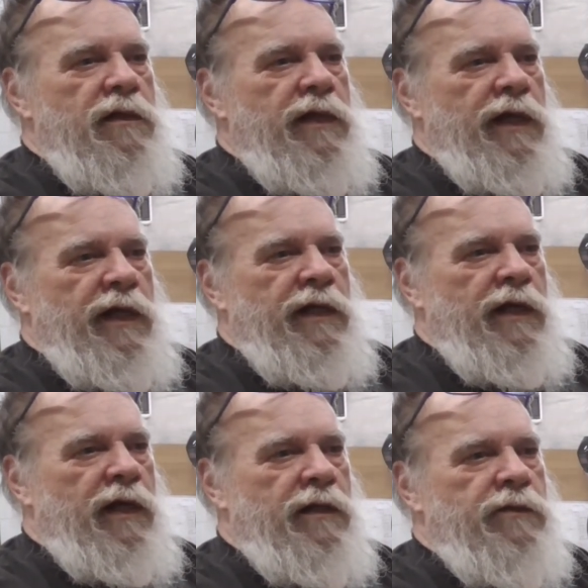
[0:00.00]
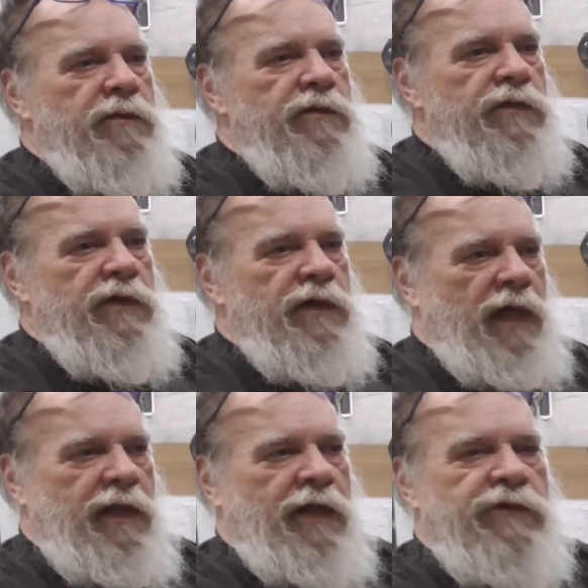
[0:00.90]
and so
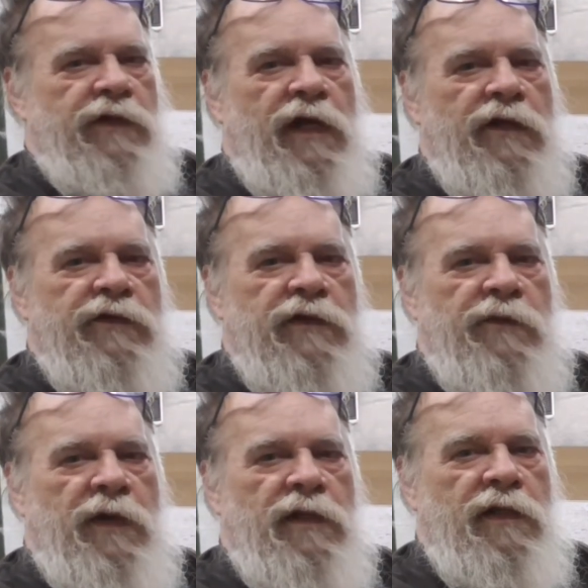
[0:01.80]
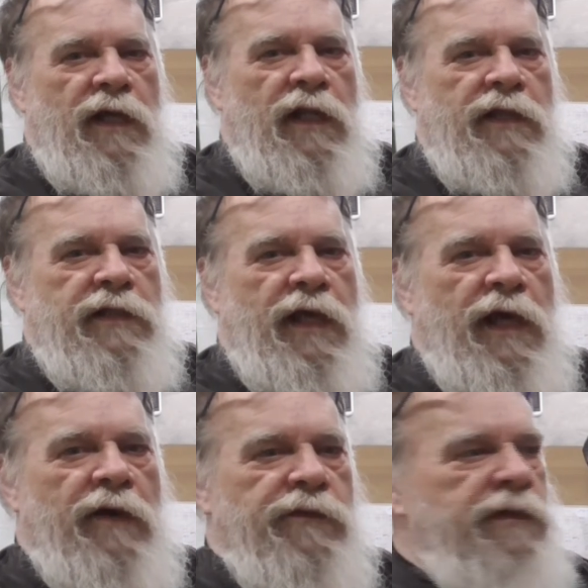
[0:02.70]
that's the kind of stuff I like to
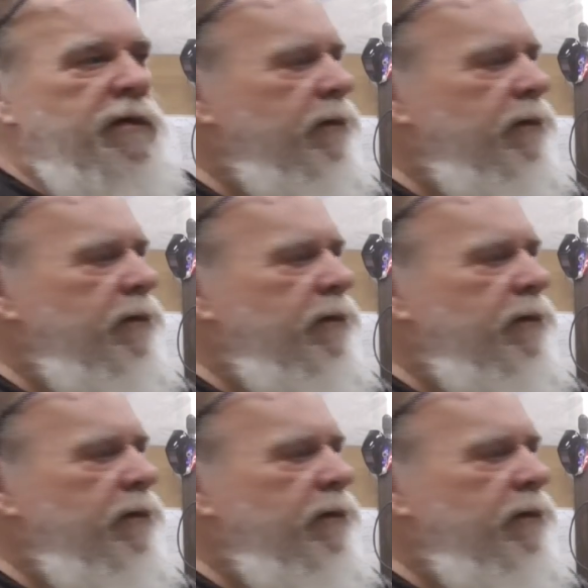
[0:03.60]
have, and